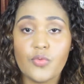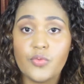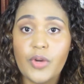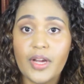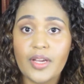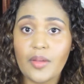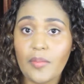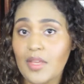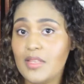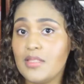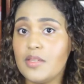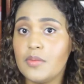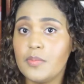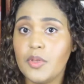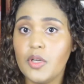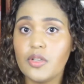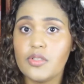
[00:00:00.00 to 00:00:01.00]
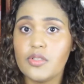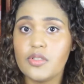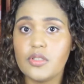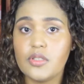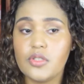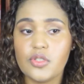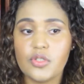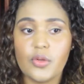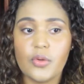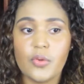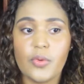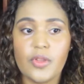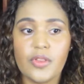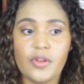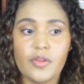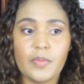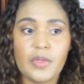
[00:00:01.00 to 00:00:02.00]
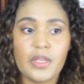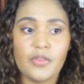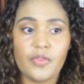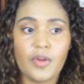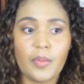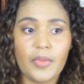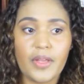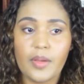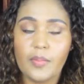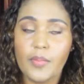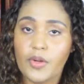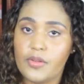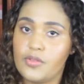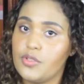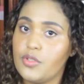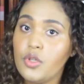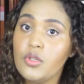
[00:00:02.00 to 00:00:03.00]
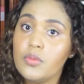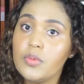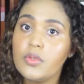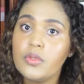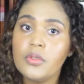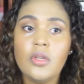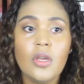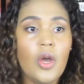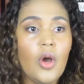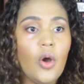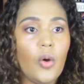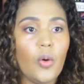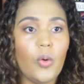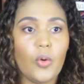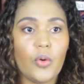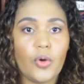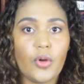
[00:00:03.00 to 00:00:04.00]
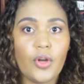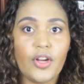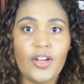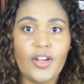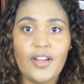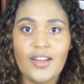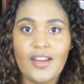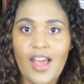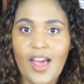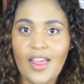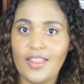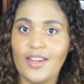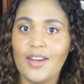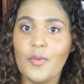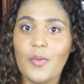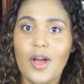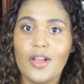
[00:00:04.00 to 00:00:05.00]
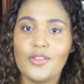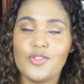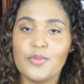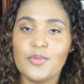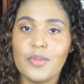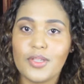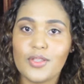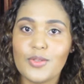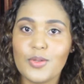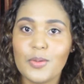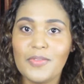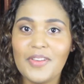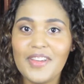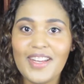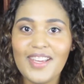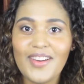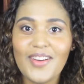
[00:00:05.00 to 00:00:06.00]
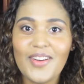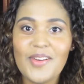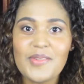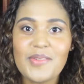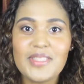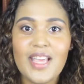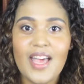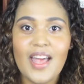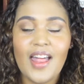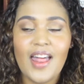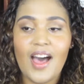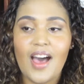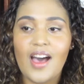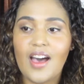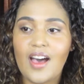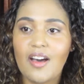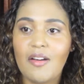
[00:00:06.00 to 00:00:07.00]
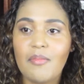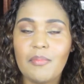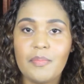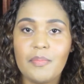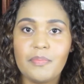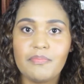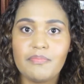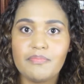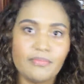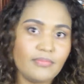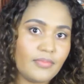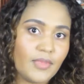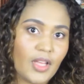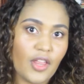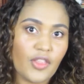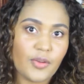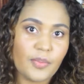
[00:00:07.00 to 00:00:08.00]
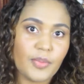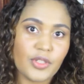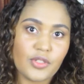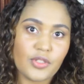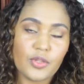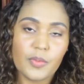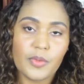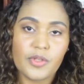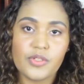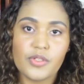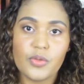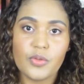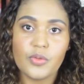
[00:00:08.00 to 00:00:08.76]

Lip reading: recommended books, so whether it be from like Barnes & Noble, or now that I watch booktube videos, other booktubers